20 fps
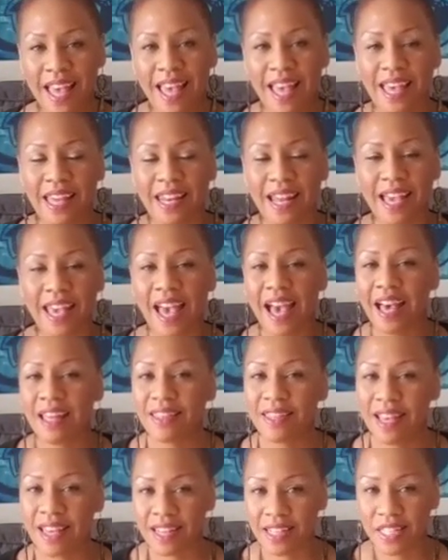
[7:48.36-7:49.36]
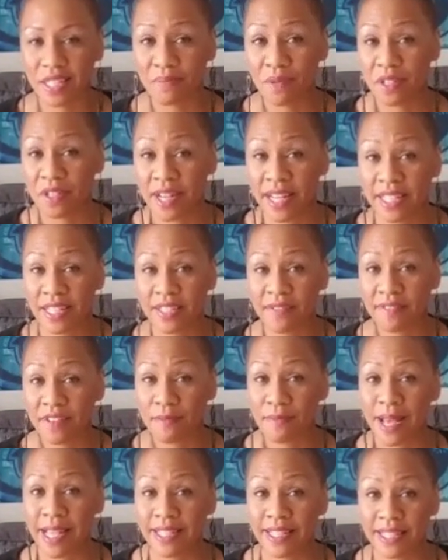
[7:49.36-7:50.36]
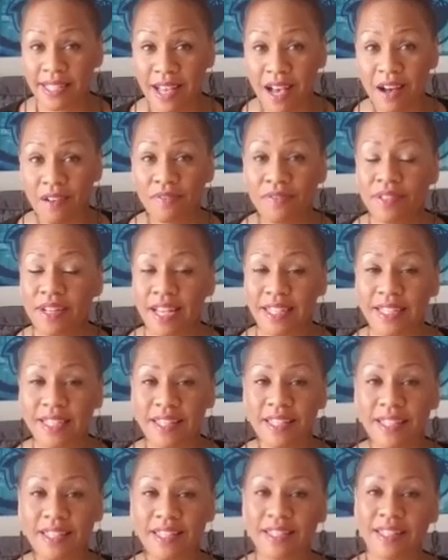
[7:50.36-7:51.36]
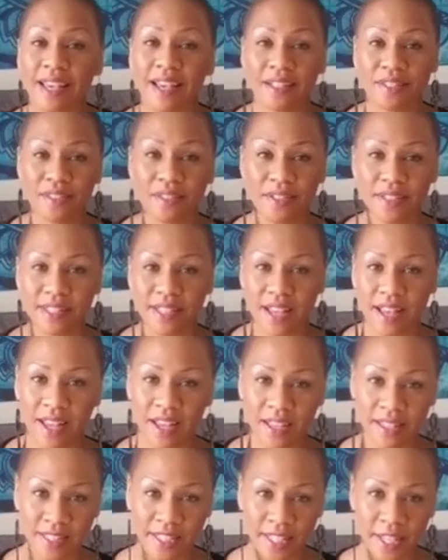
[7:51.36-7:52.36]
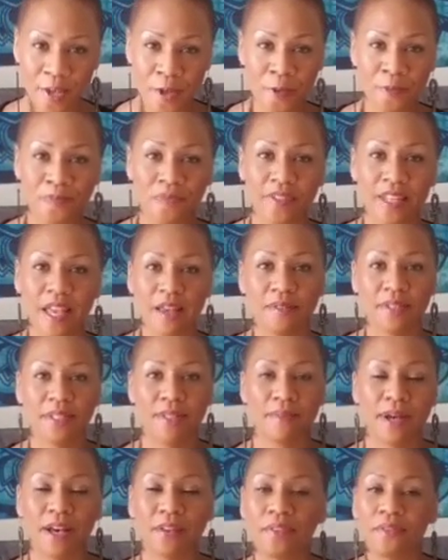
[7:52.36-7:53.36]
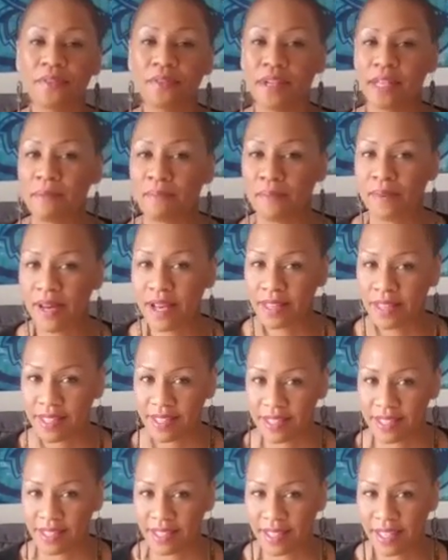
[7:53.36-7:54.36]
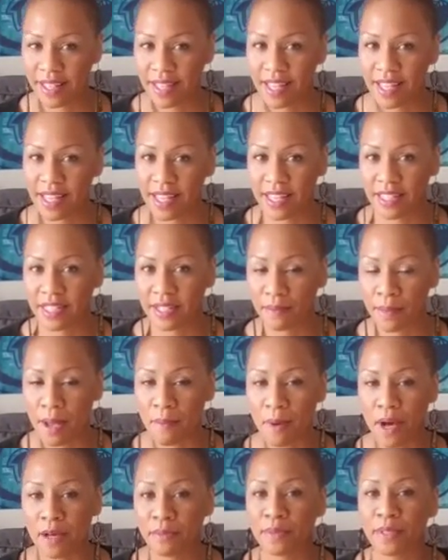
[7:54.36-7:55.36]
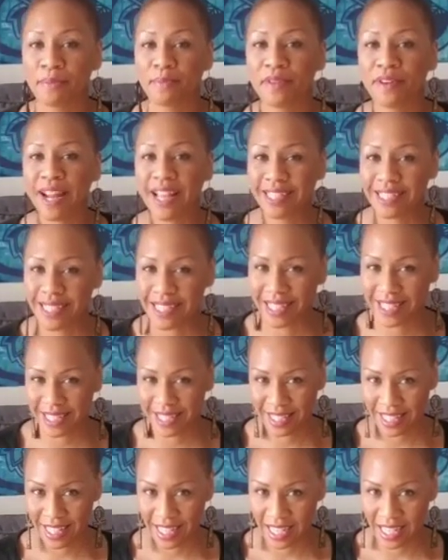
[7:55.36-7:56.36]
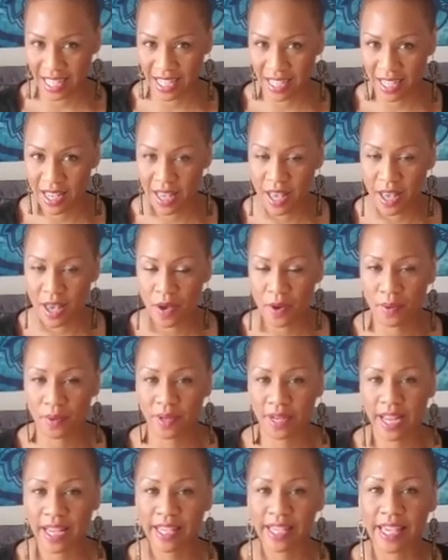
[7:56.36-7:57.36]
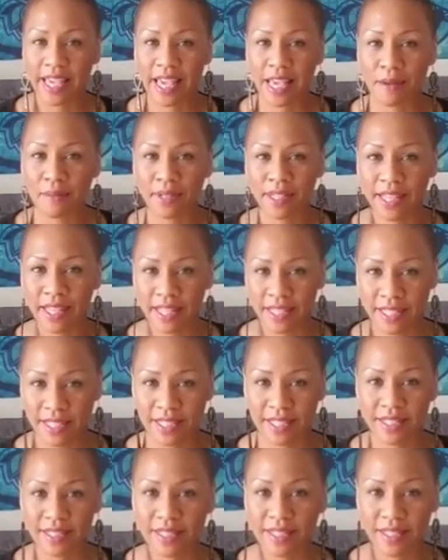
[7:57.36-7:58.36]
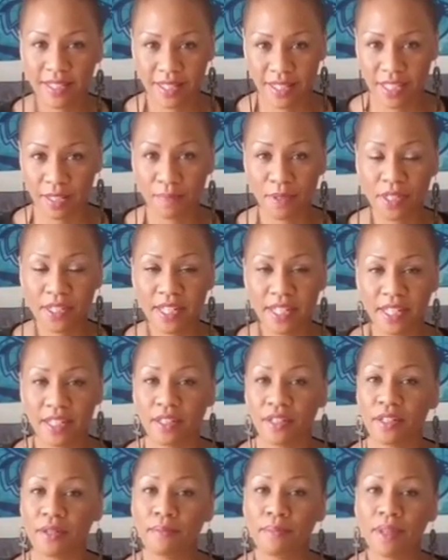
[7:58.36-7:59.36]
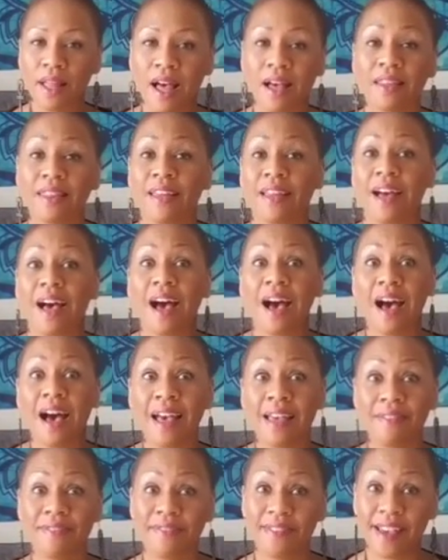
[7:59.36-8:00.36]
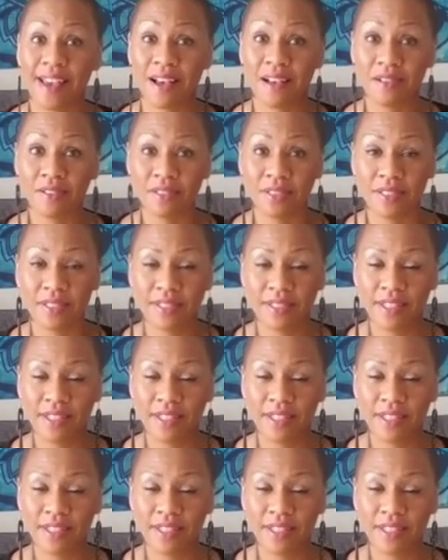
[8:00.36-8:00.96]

And I had that experience for myself when I did this exercise. I was about 3 months into my mom's pregnancy when I came against this particular block that I found.